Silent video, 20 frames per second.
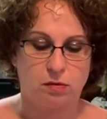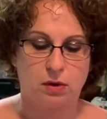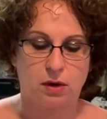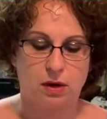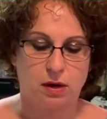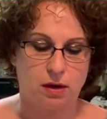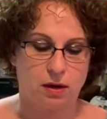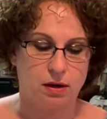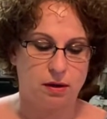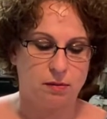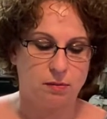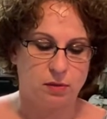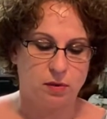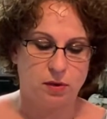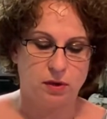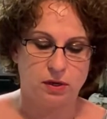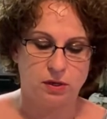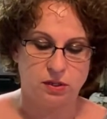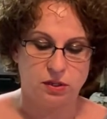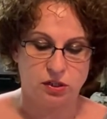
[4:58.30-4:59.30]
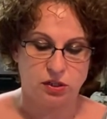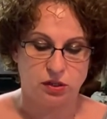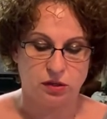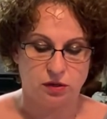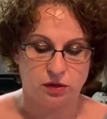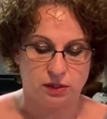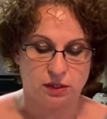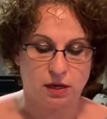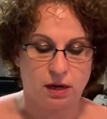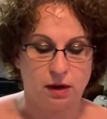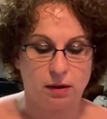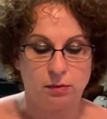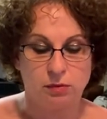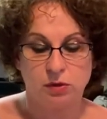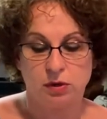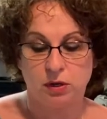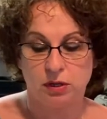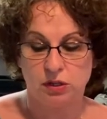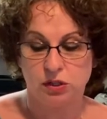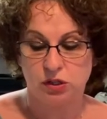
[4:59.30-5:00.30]
I'm going to do is I'm
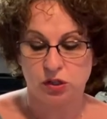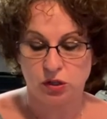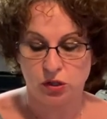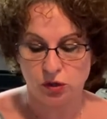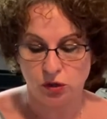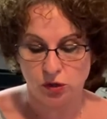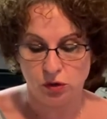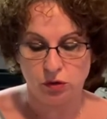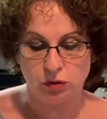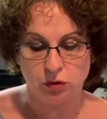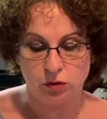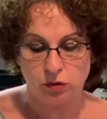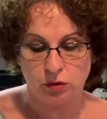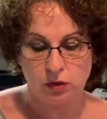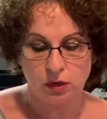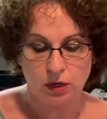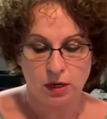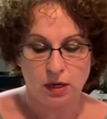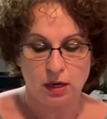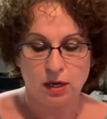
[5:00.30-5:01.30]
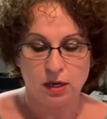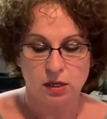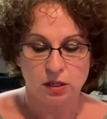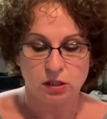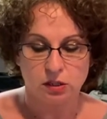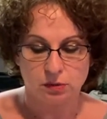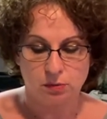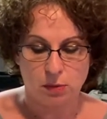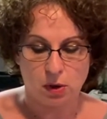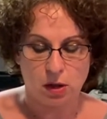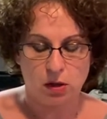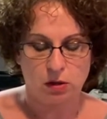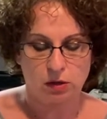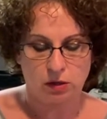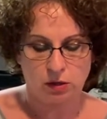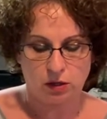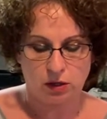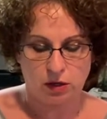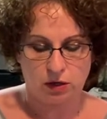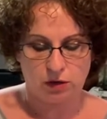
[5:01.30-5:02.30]
doing 2 smaller
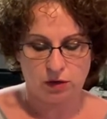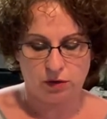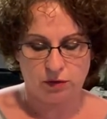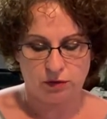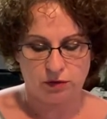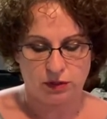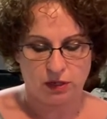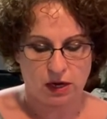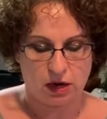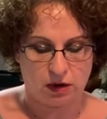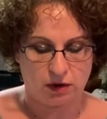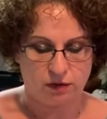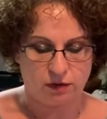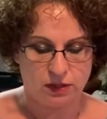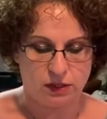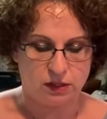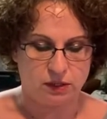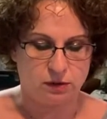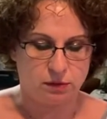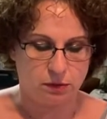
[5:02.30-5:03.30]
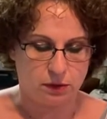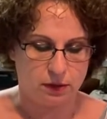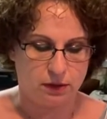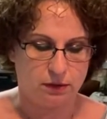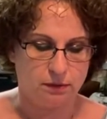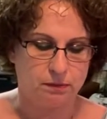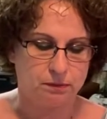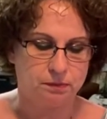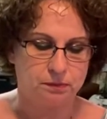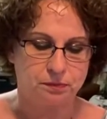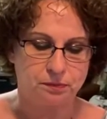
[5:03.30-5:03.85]
loaves out of this one.